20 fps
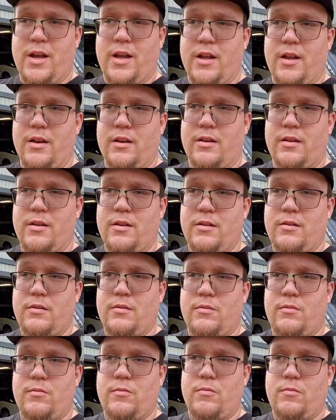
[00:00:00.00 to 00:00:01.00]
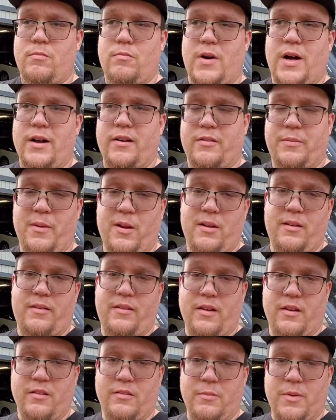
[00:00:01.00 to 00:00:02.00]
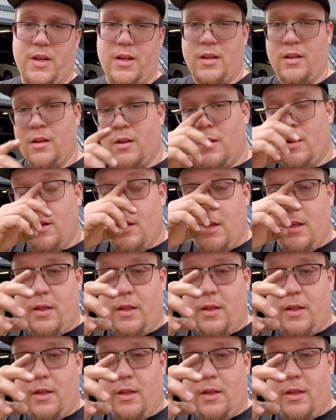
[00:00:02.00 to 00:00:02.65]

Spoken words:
And my experience tells me